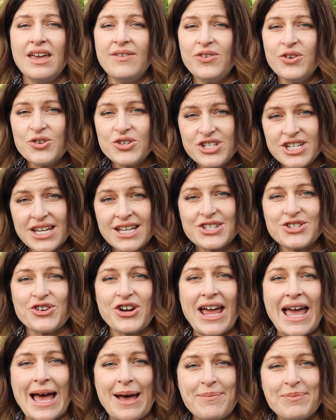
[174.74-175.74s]
If your chicks are
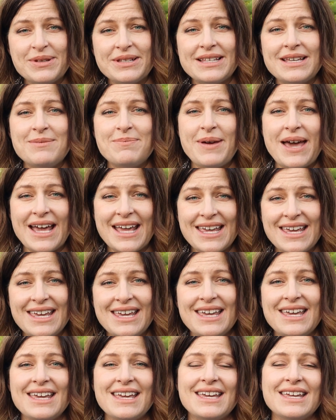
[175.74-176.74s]
happily
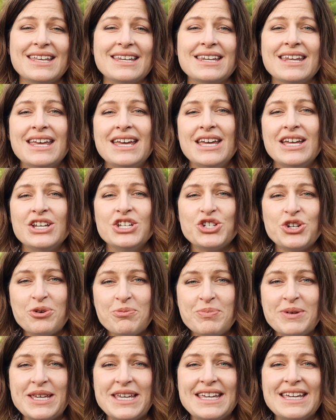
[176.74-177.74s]
pecking and
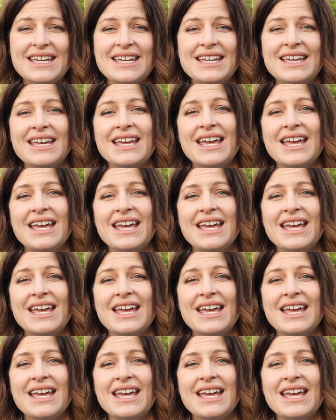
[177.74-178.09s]
chirping